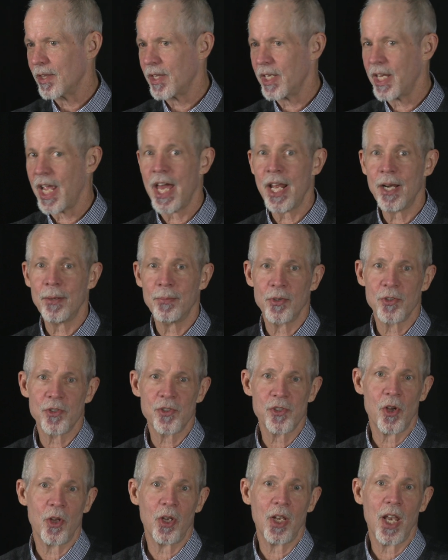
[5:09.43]
The animal
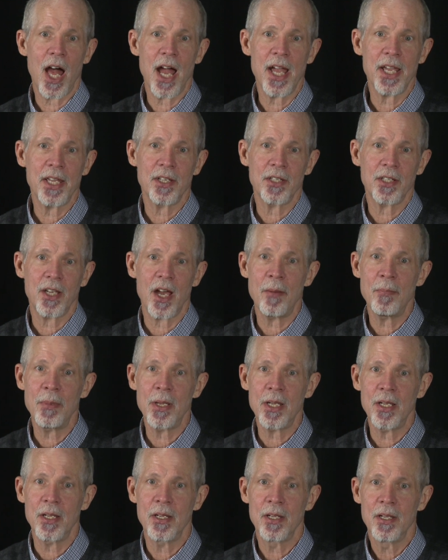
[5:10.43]
saw Lion
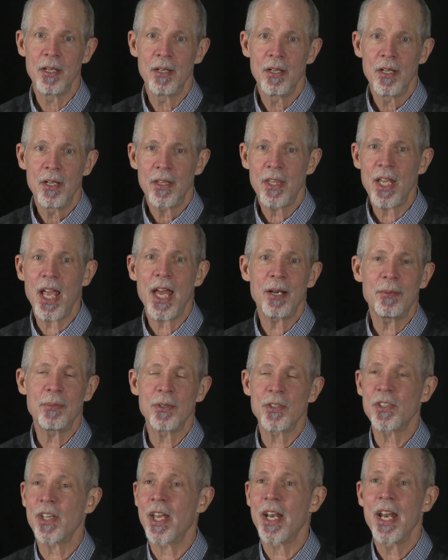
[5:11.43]
coming. The
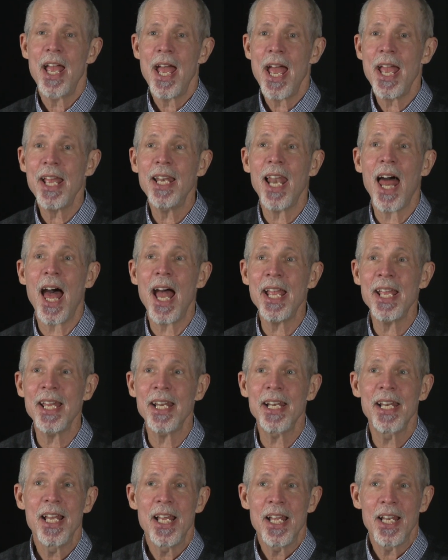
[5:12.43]
animal said, Hey,
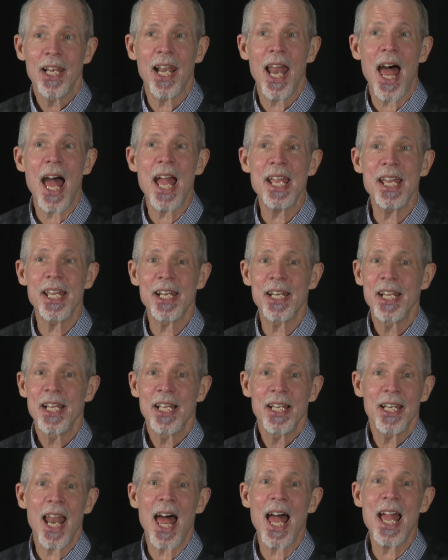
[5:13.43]
Lion, Lion,
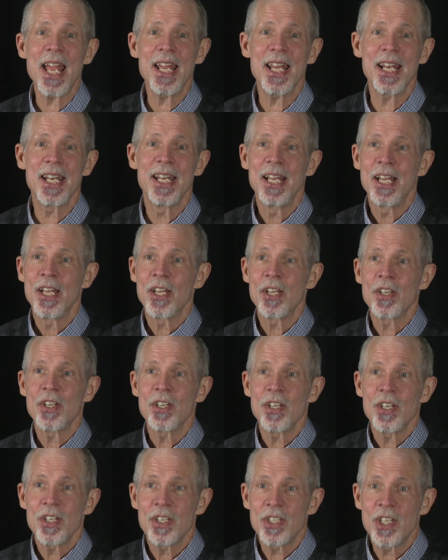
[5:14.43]
Lion,
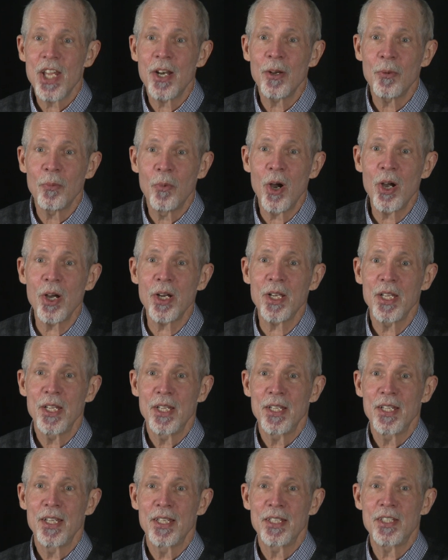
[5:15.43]
did it work?
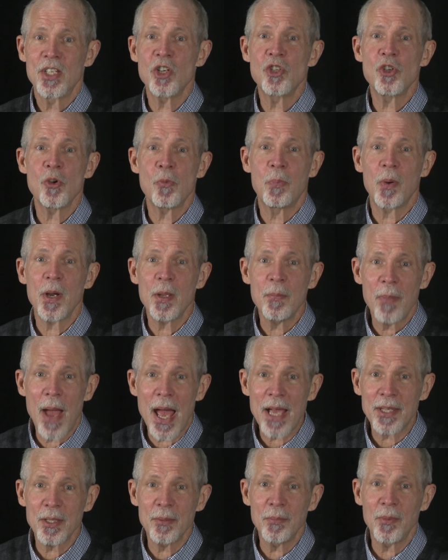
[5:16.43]
Did you bring
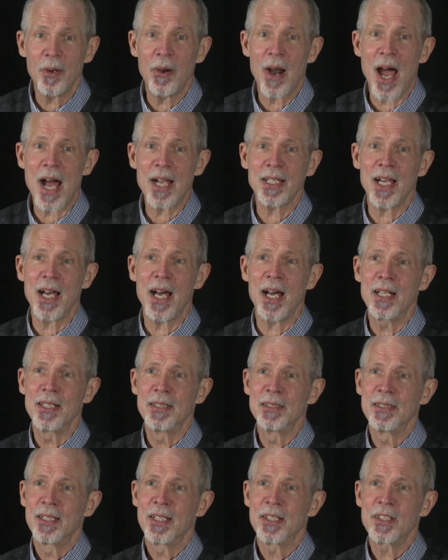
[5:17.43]
back the maraca?
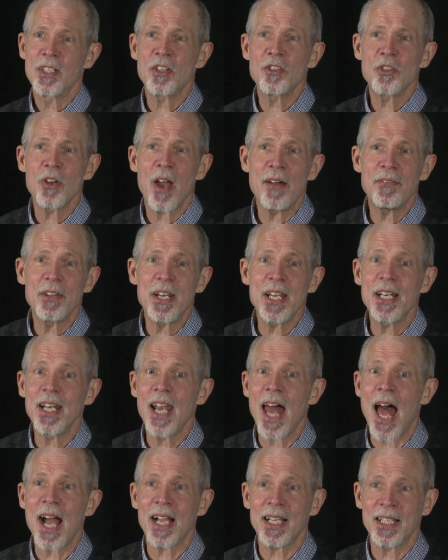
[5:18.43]
Did you have any
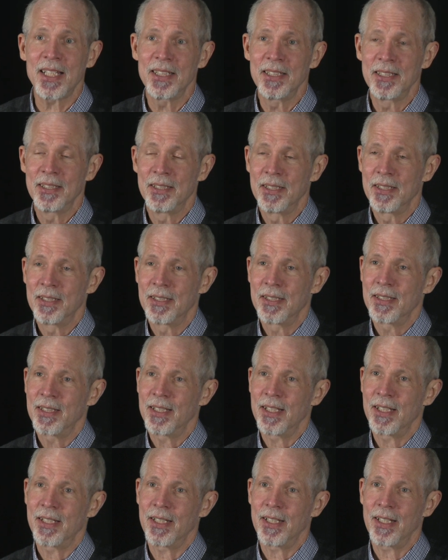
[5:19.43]
luck?
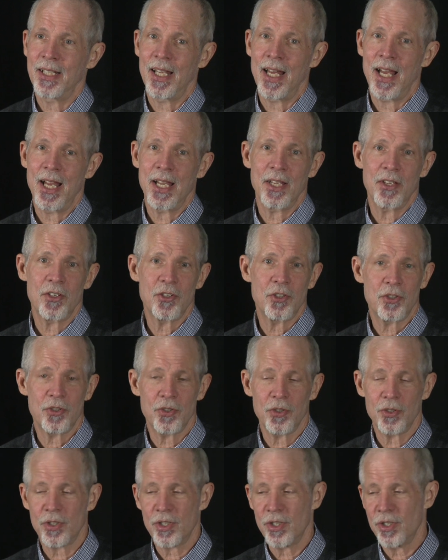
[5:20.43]
And the lion
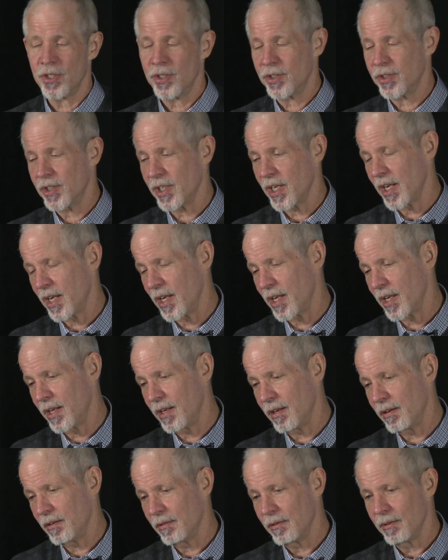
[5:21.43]
shook his head.
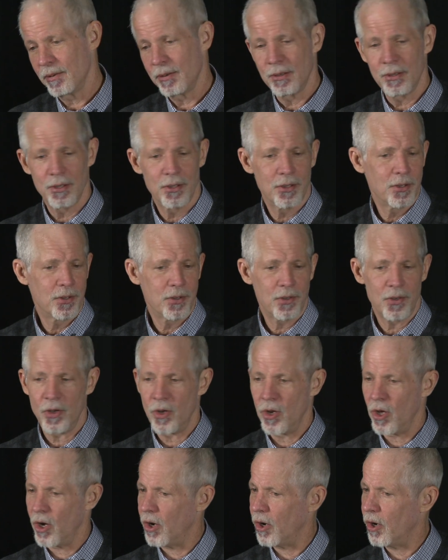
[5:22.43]

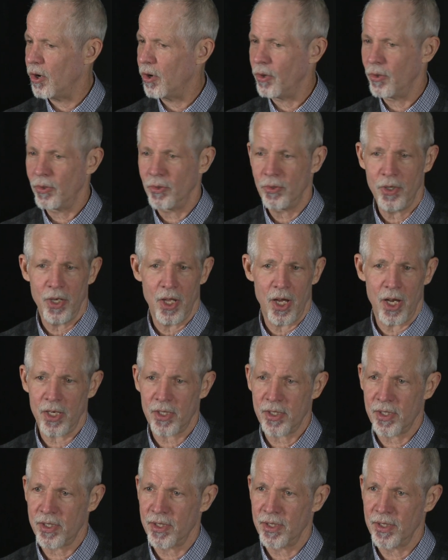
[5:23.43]
No
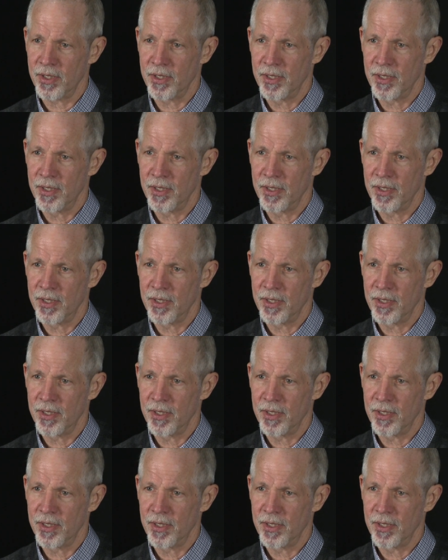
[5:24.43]
luck.